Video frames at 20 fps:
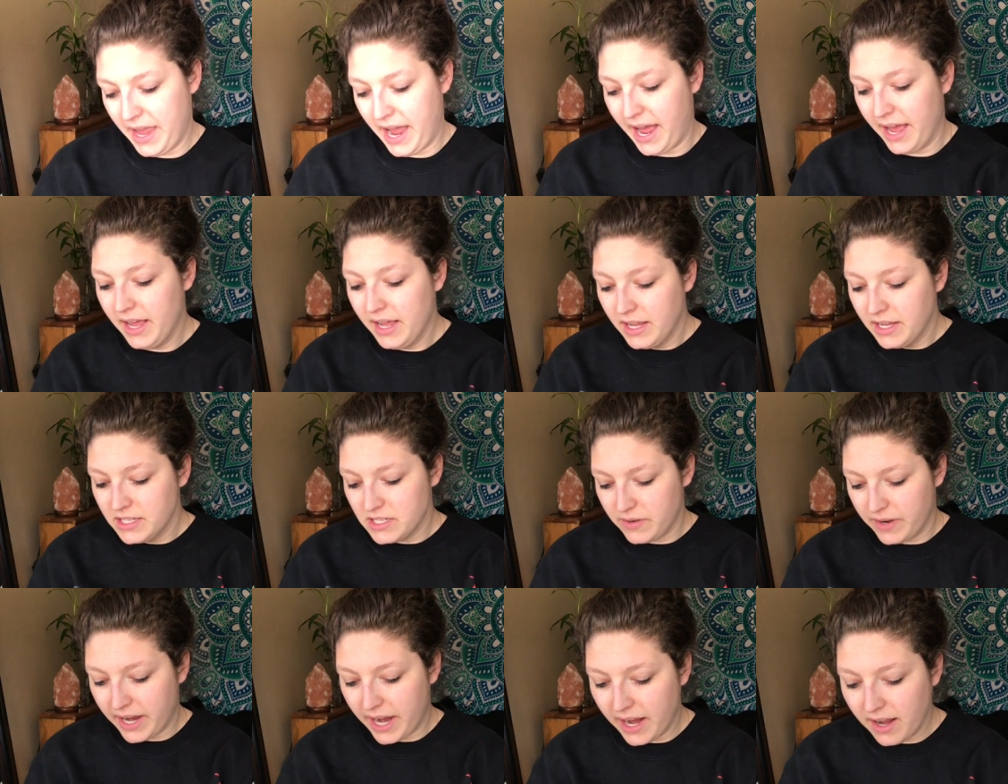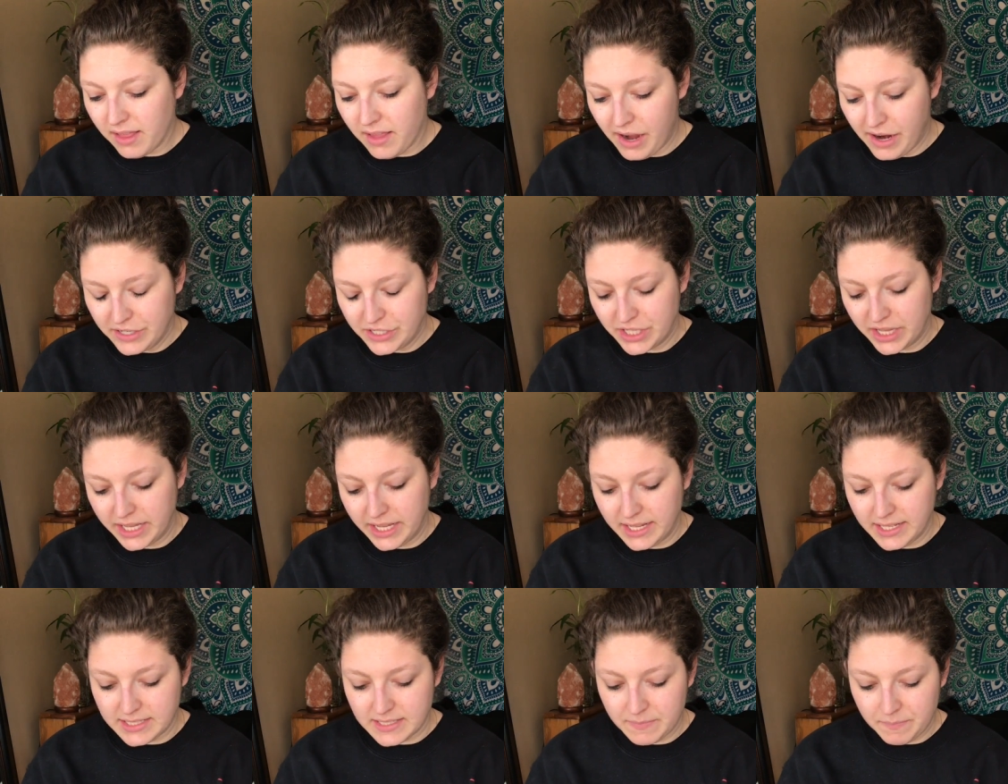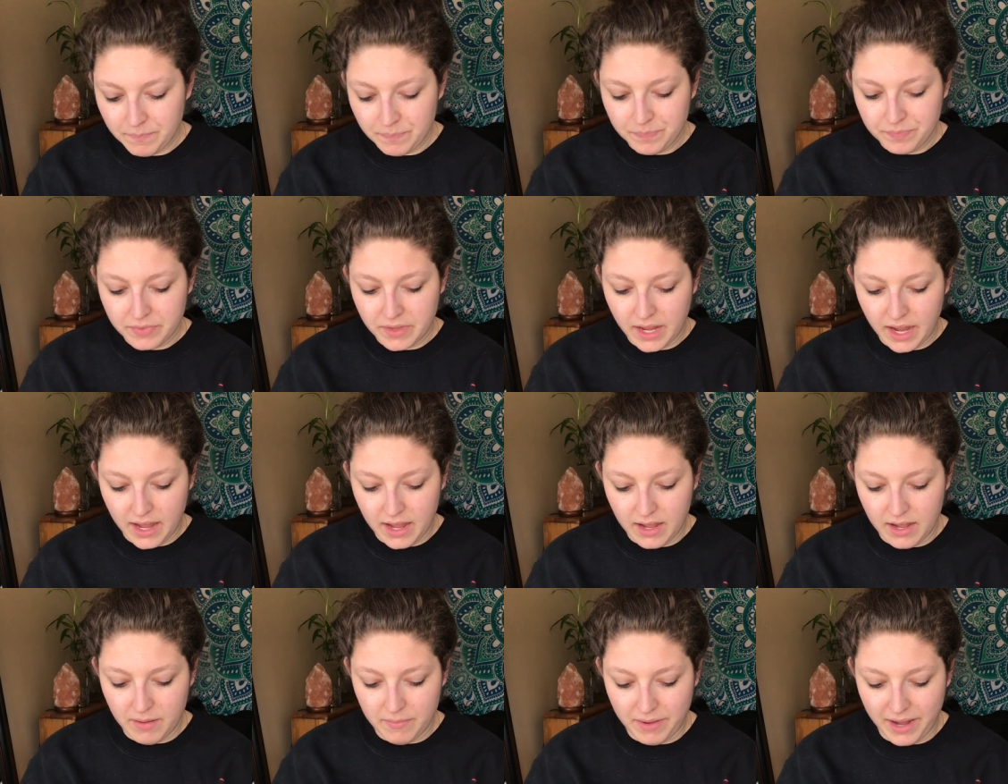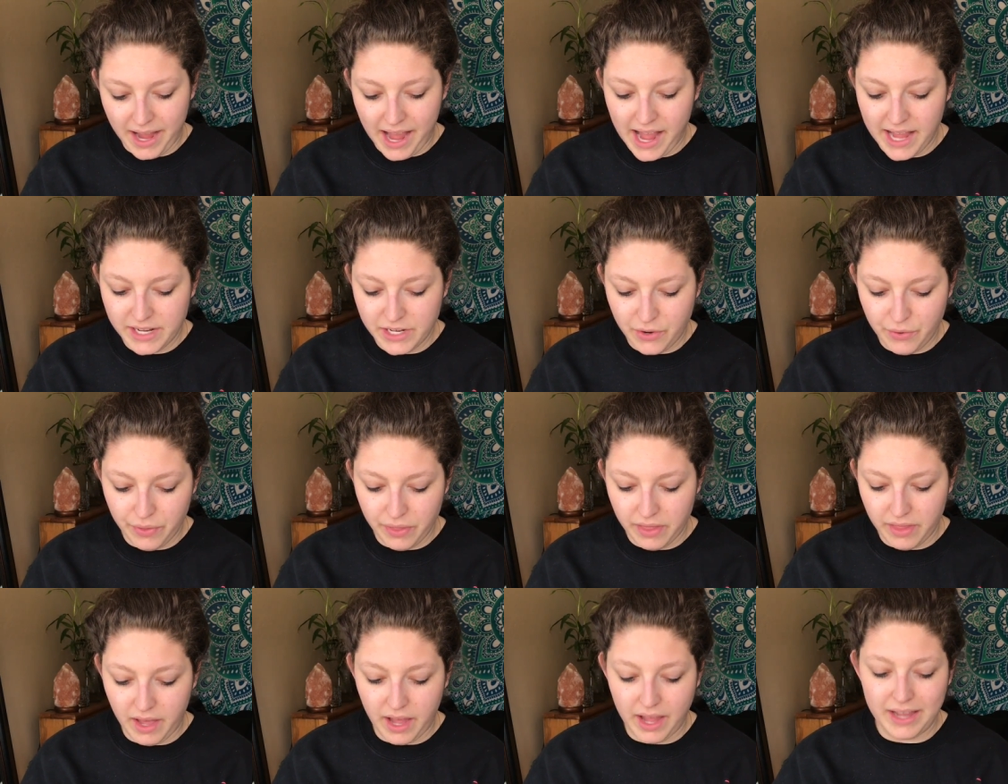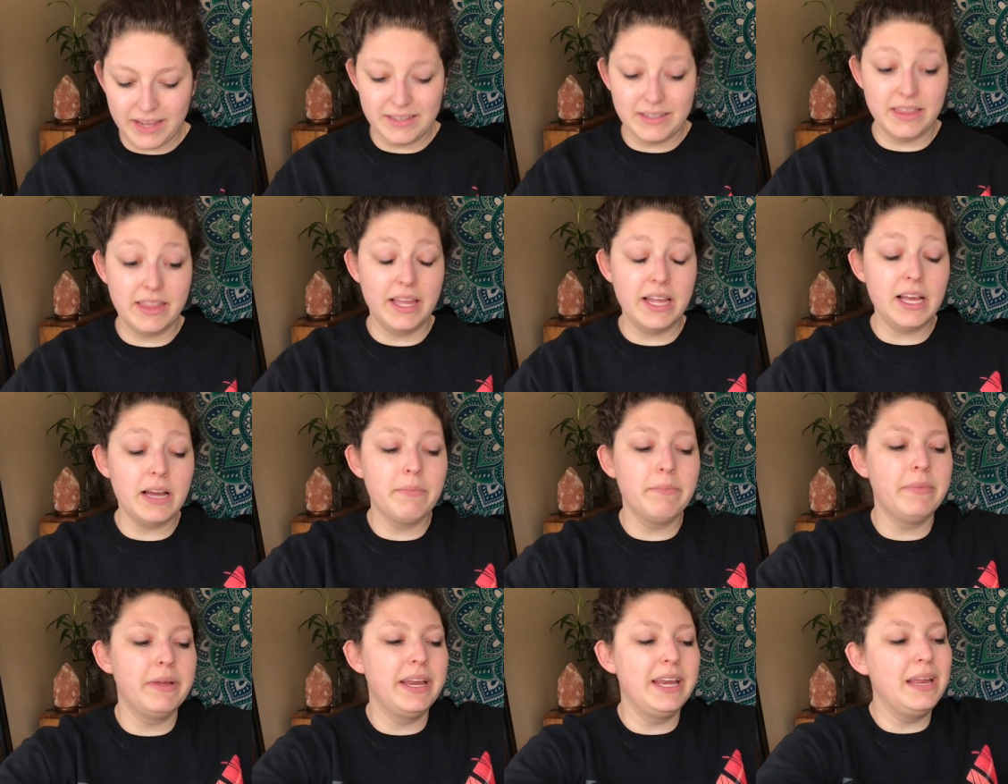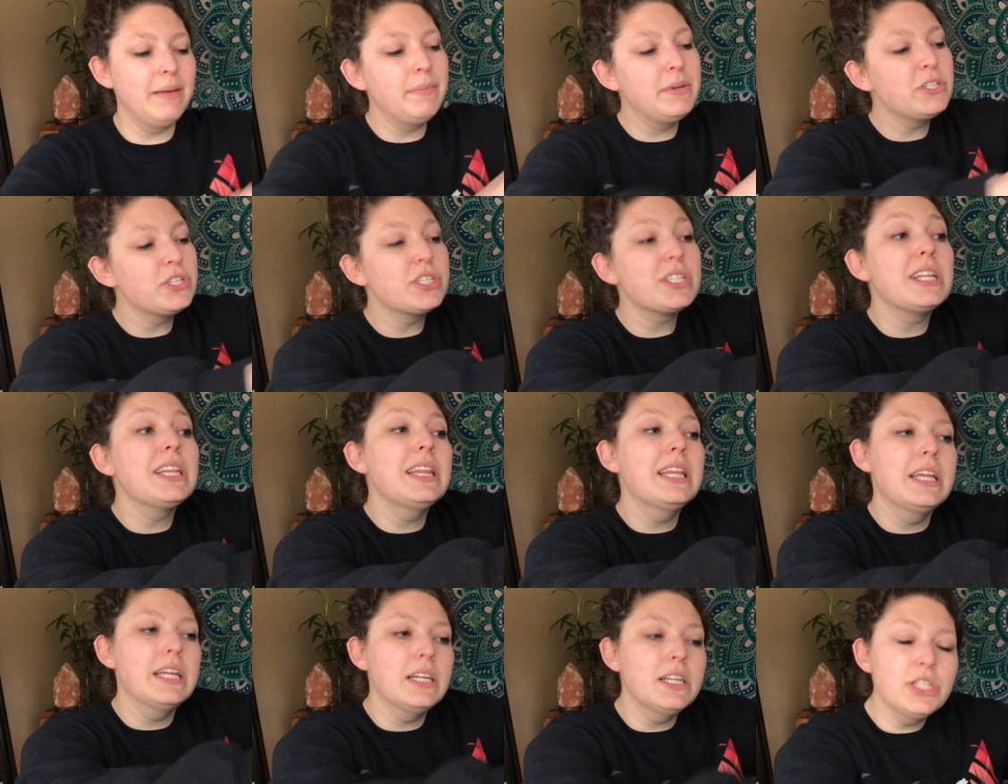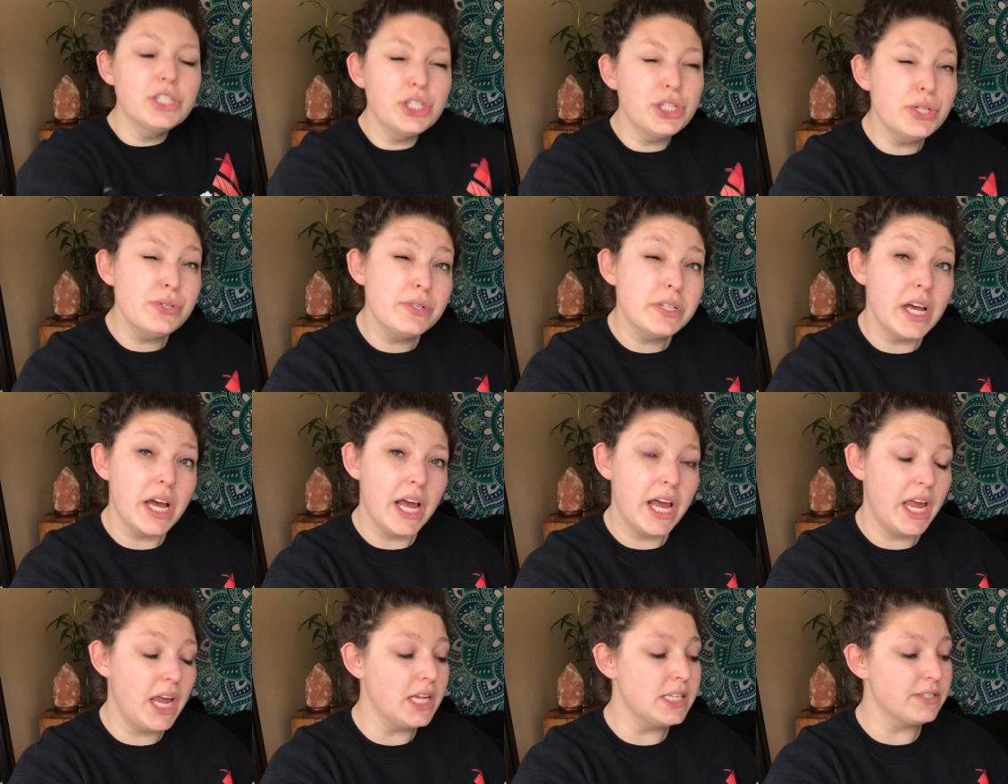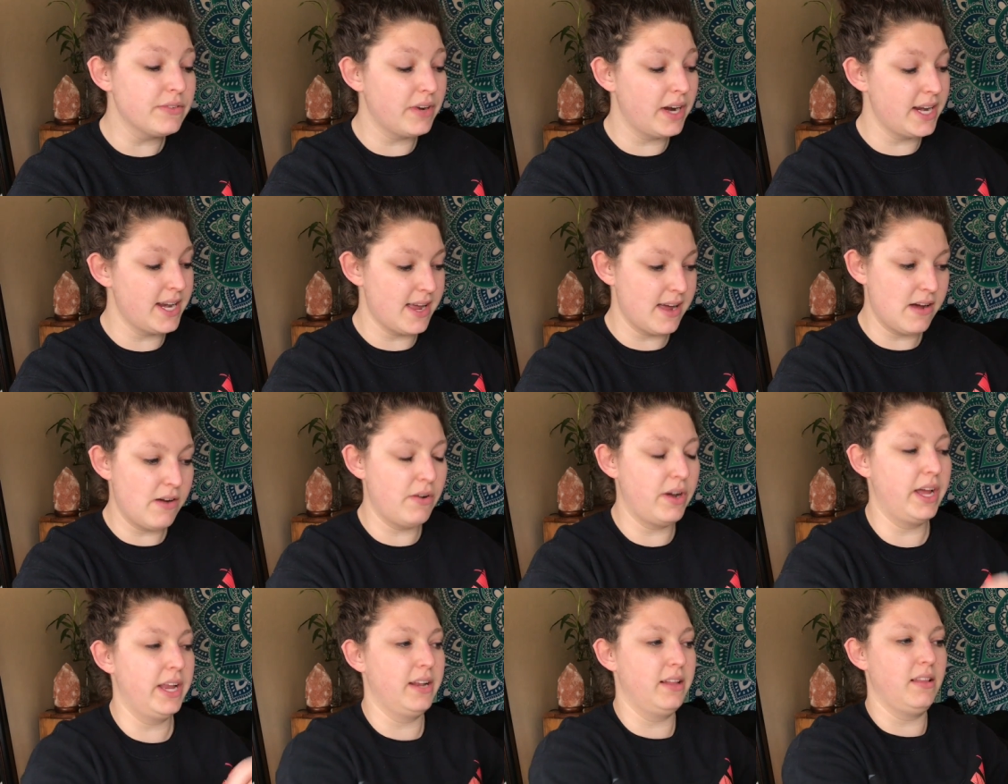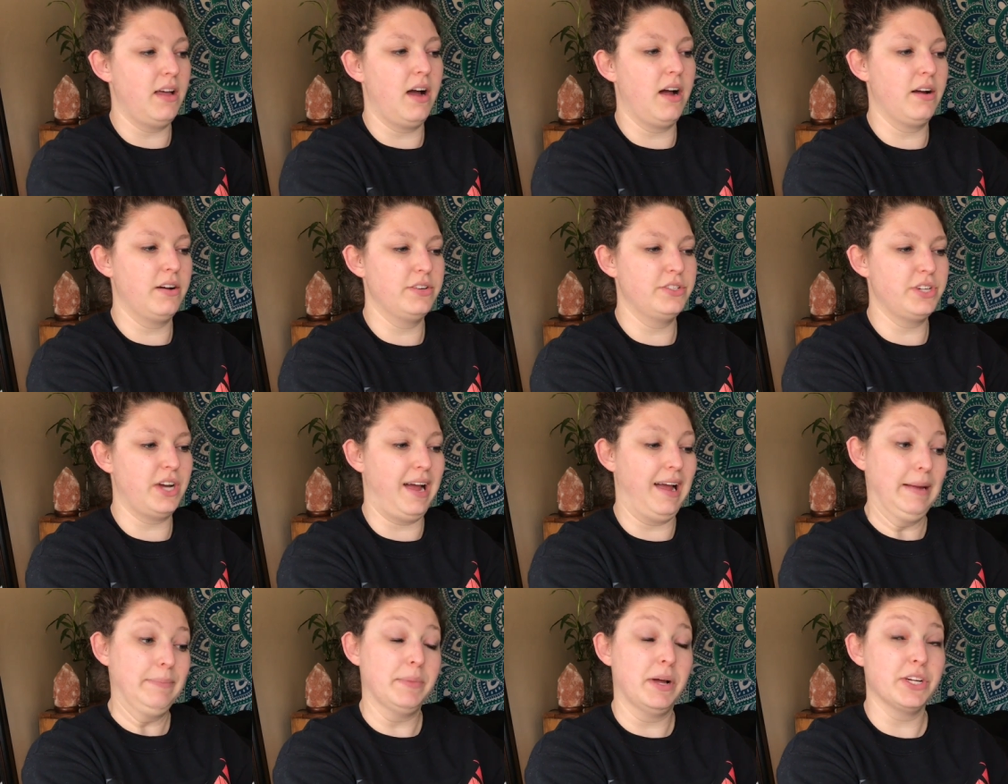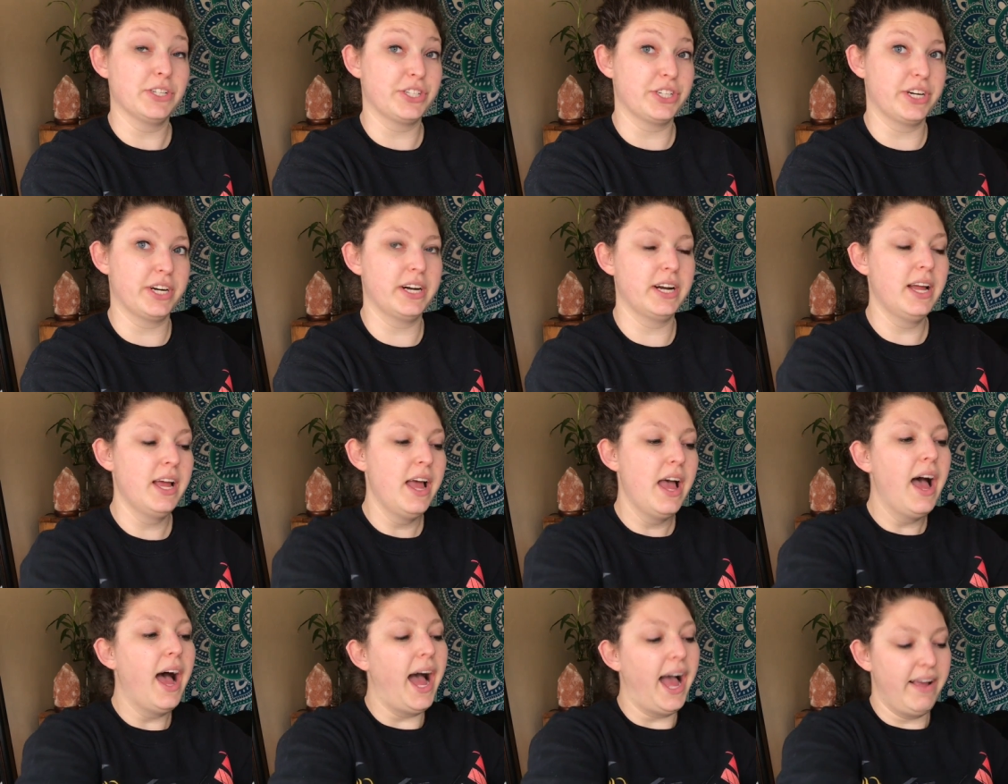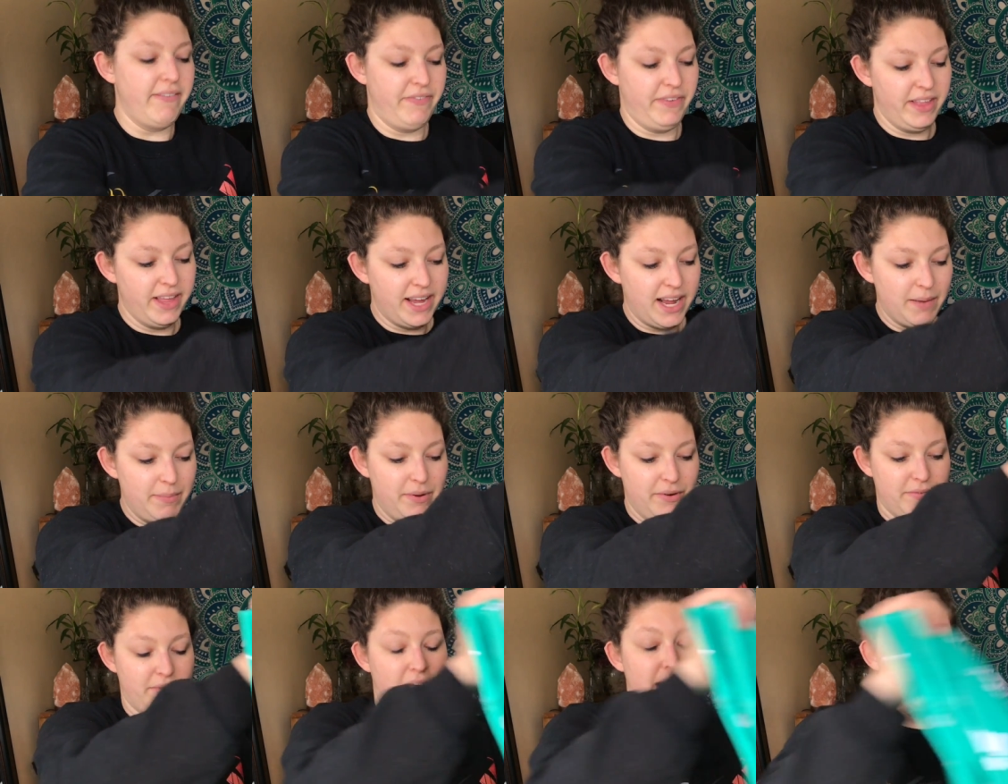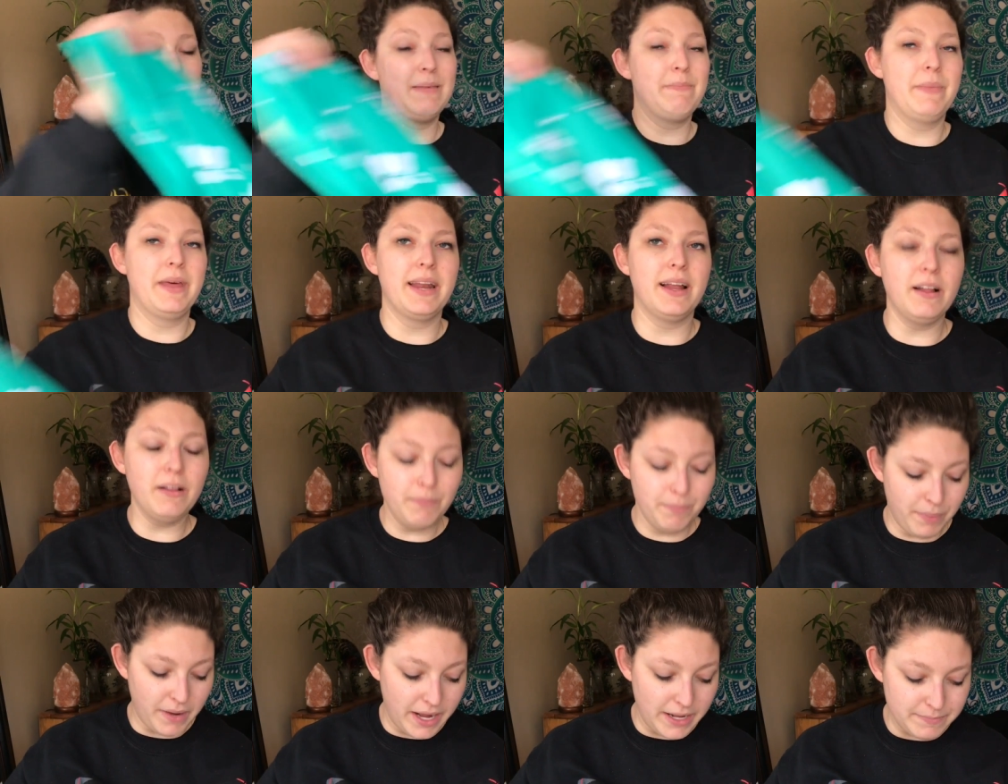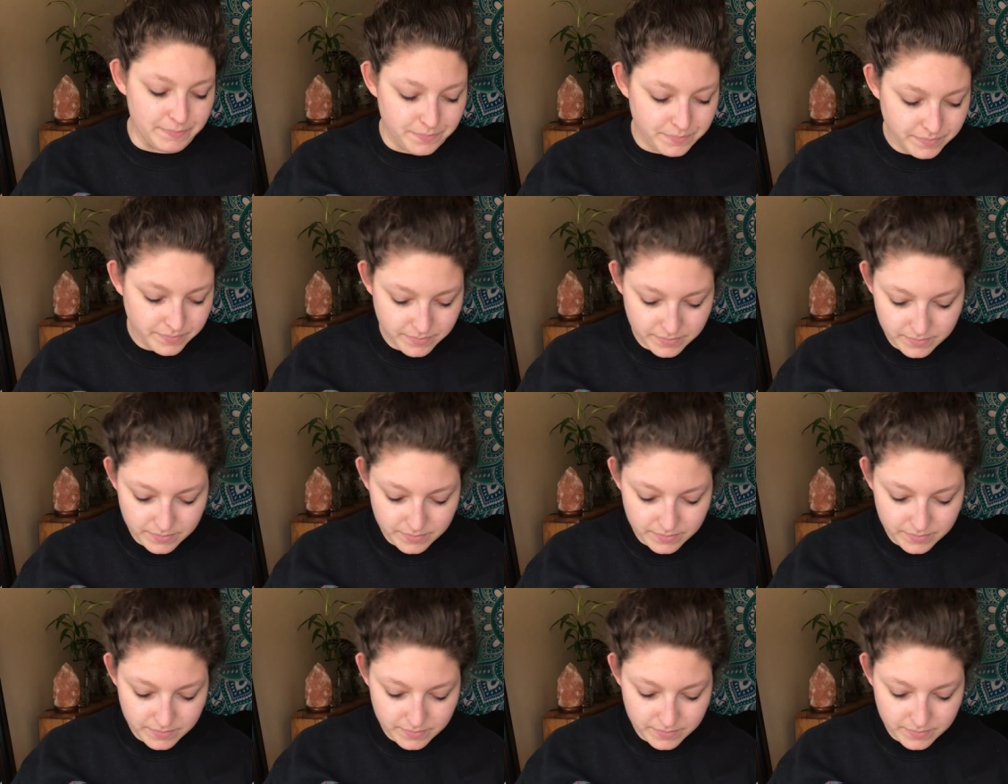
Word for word: Yeah. So I got a large in these. I think a medium is just a little too tight right now, and a large, I'm not sure. I feel like I'd be right in the middle, but